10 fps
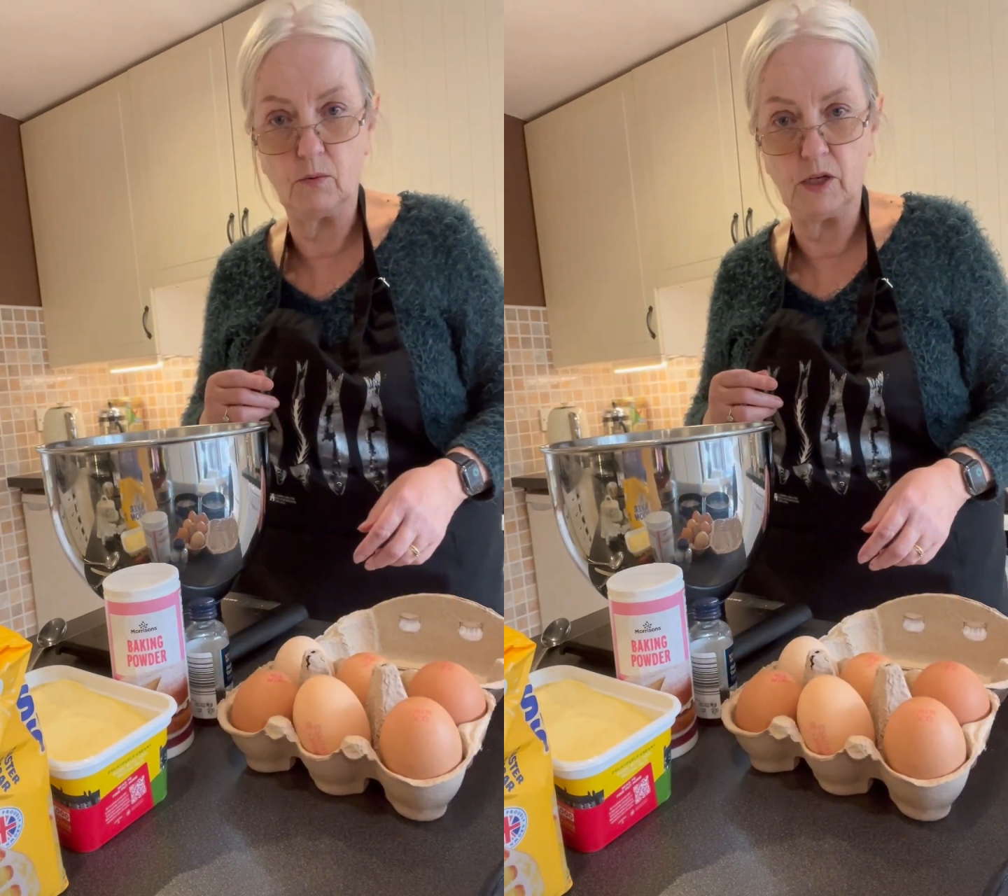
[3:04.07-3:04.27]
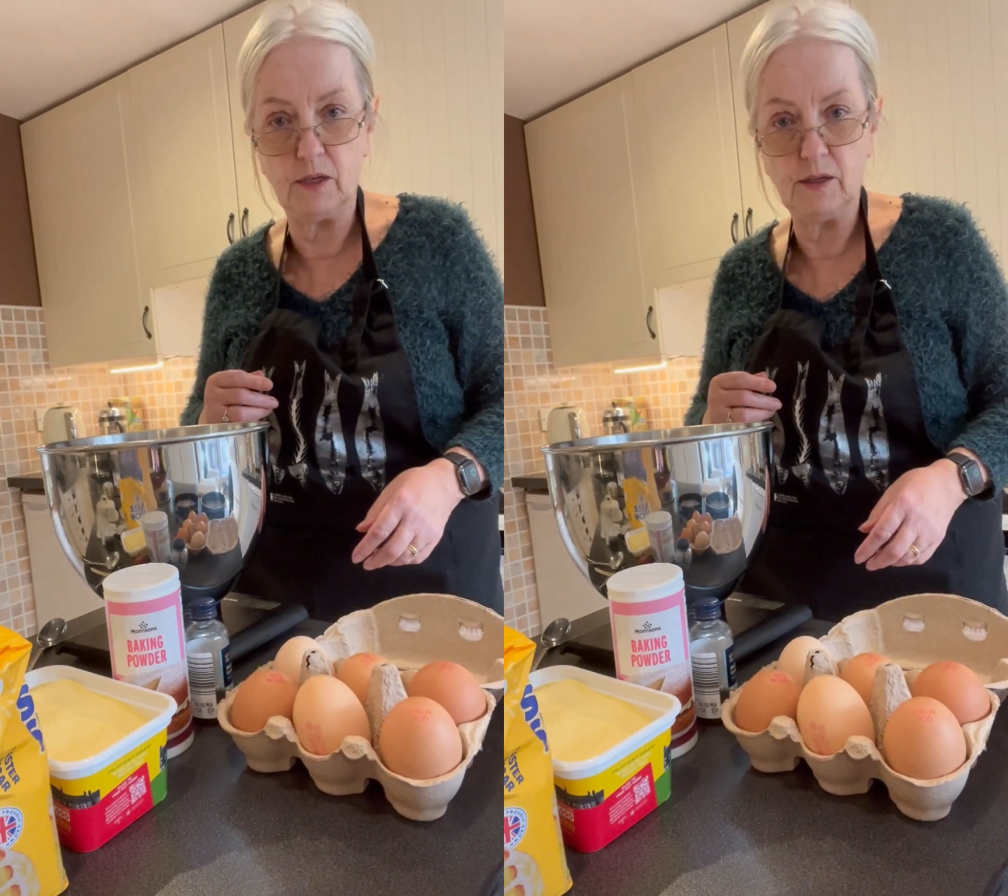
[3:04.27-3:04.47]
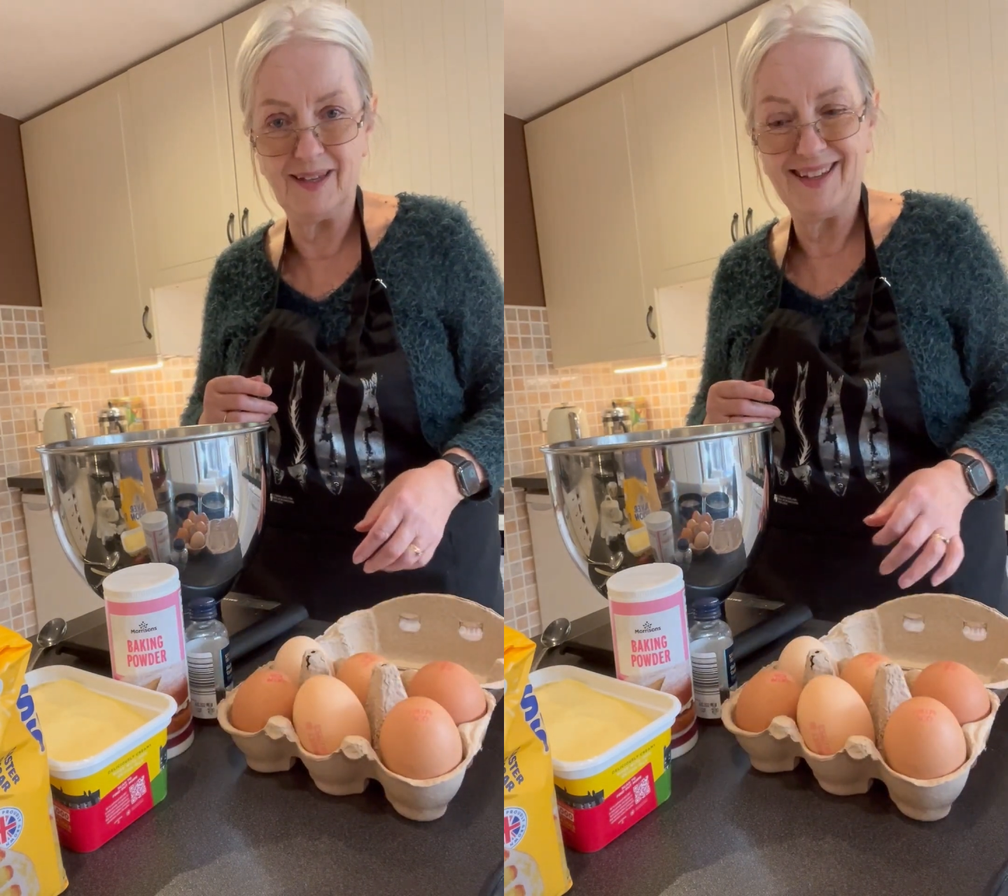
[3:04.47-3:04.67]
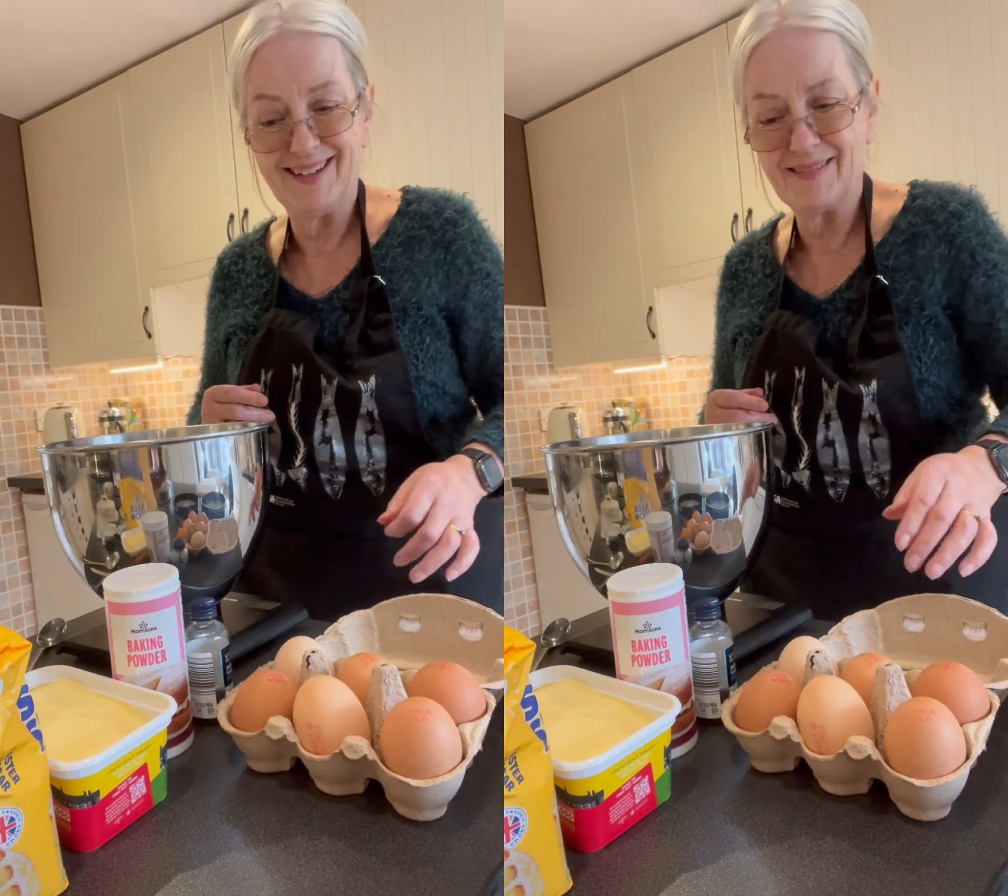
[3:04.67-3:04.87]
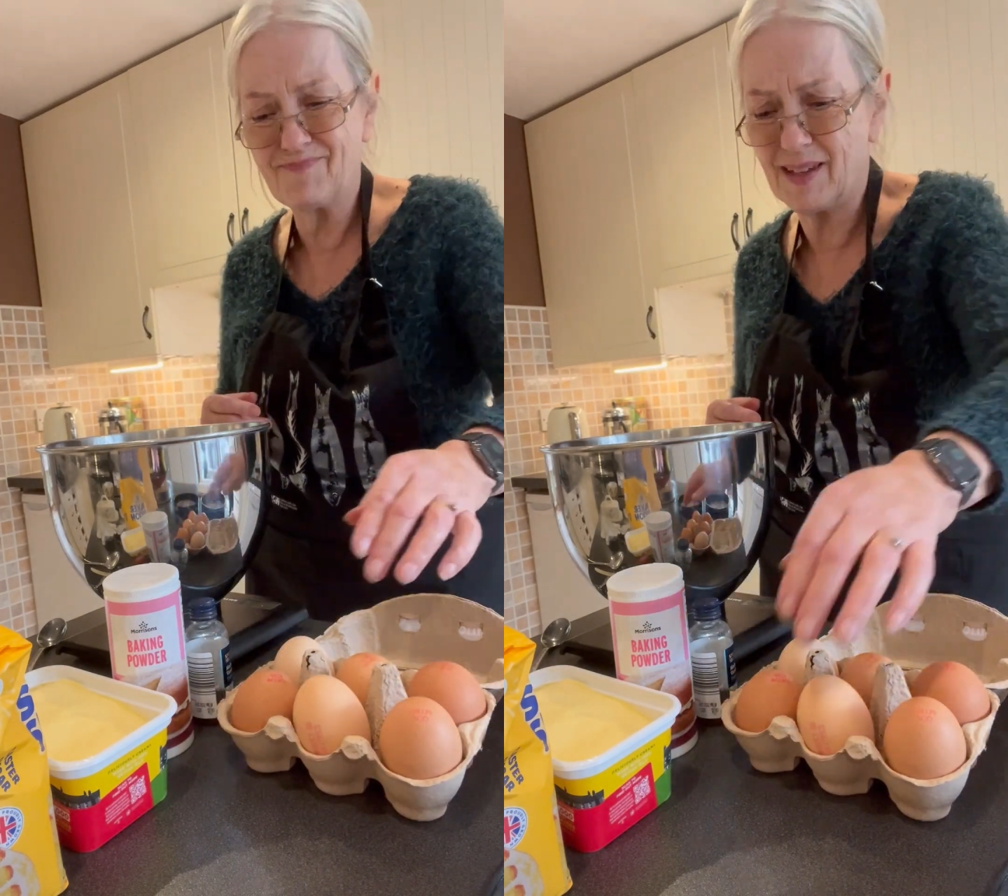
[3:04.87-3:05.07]
weigh.
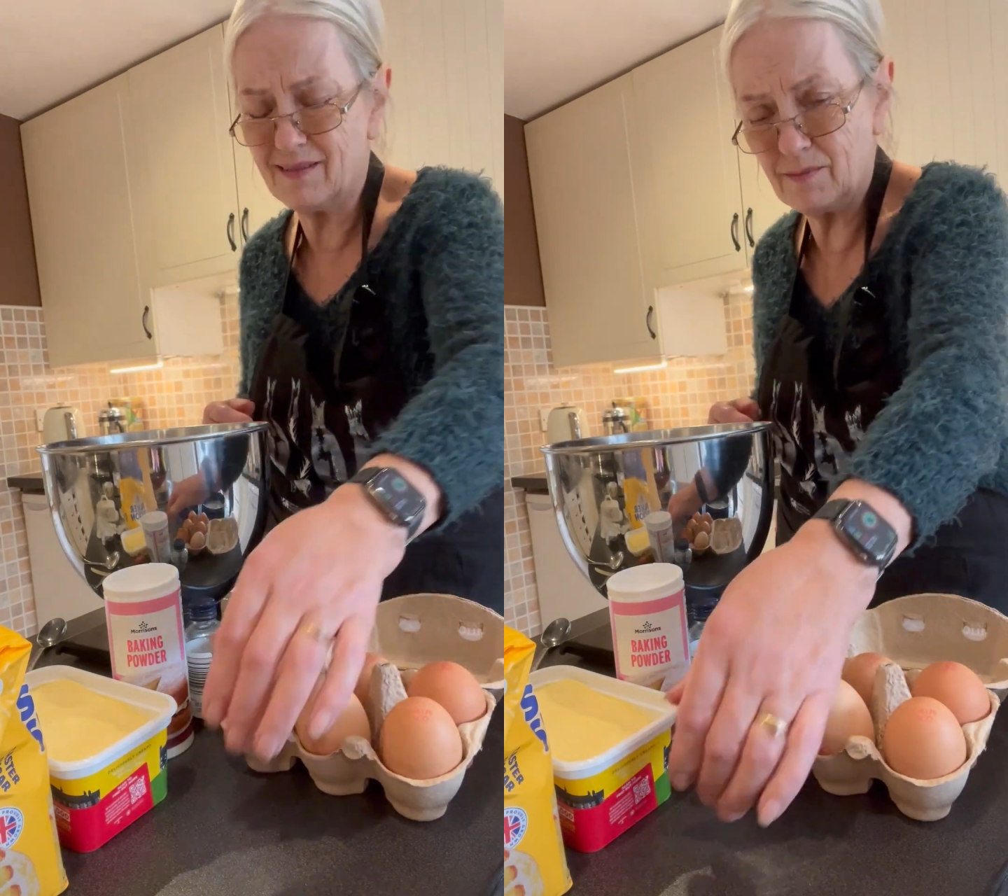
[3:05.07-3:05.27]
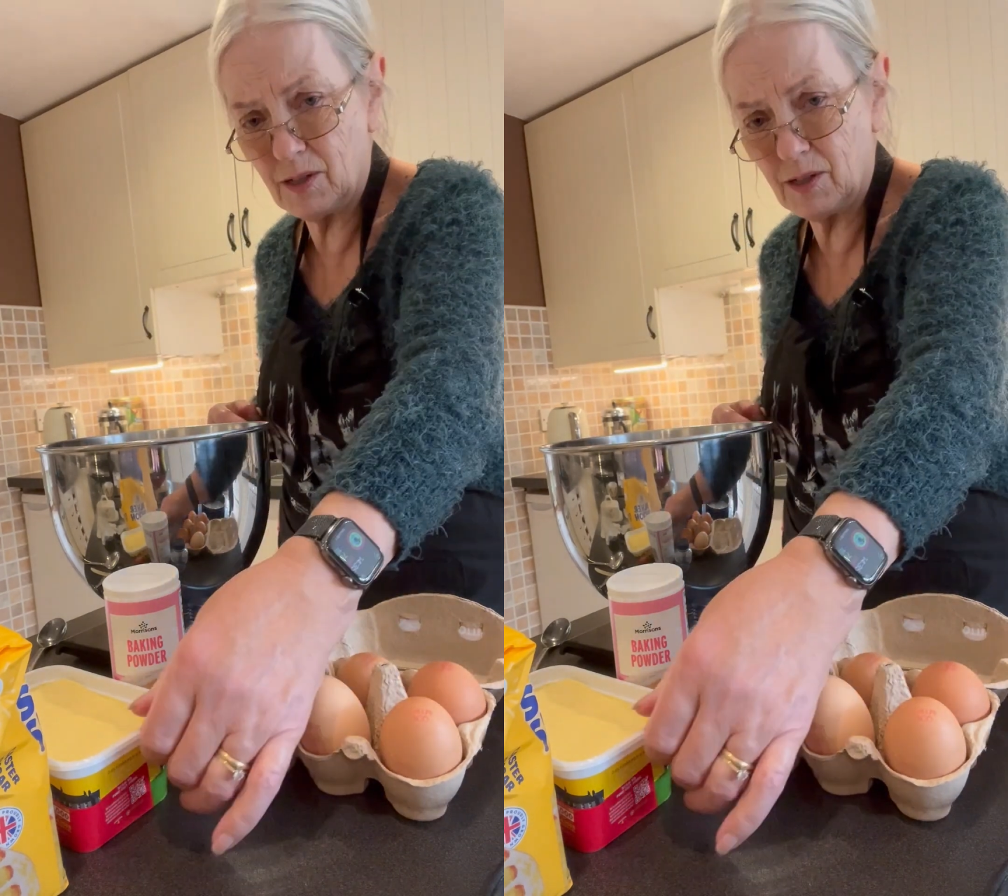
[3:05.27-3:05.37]
I'm